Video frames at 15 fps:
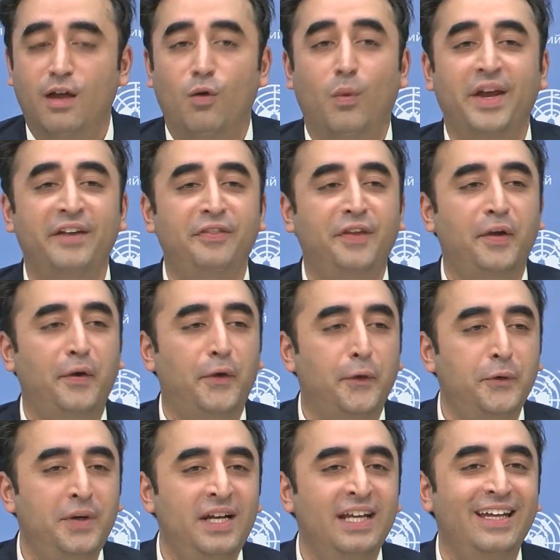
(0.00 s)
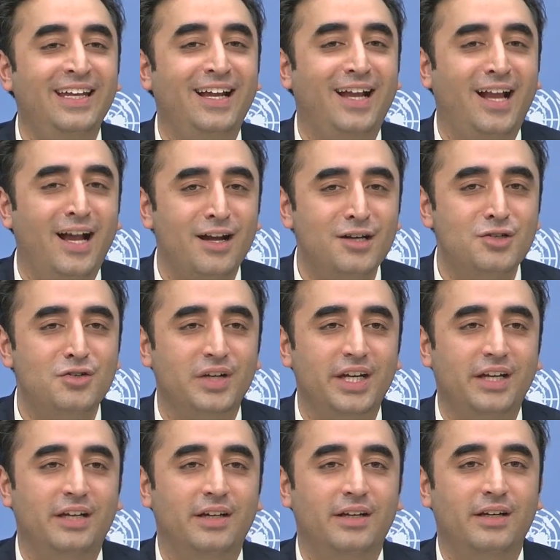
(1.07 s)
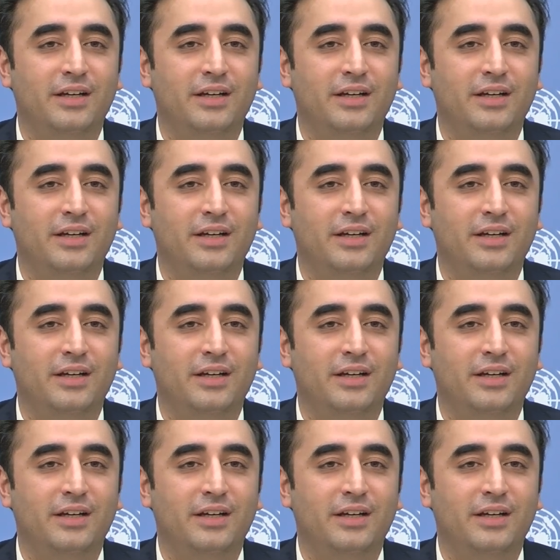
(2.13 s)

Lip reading: We are the only country